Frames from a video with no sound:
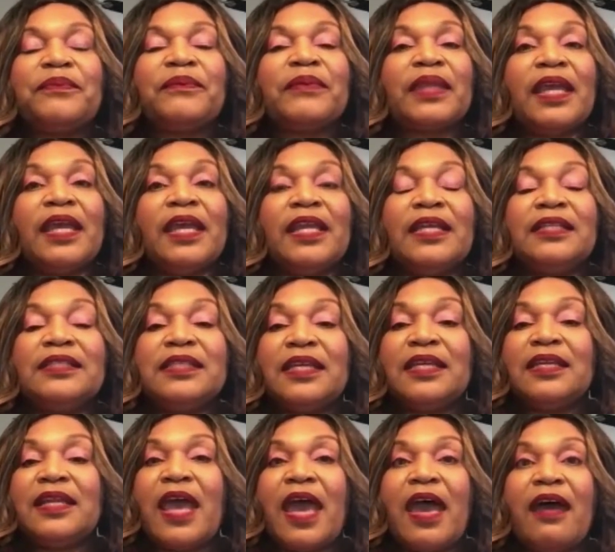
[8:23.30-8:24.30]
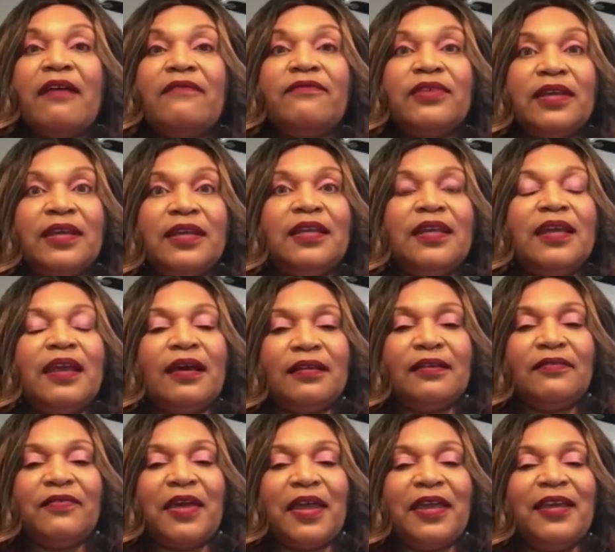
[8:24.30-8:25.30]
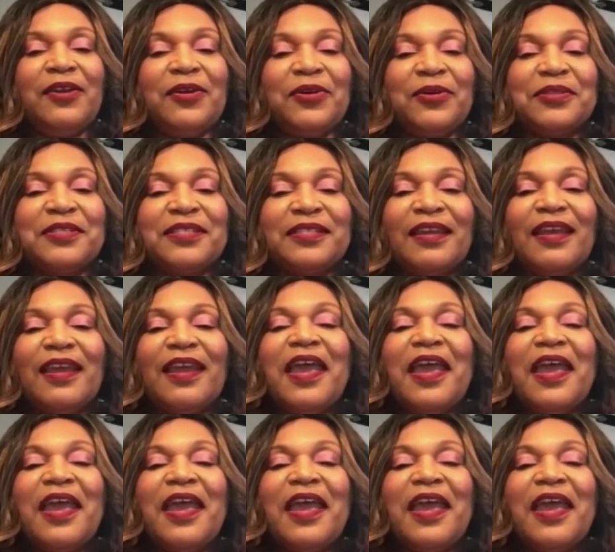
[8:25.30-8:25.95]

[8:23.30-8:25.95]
And it didn't have any elevators.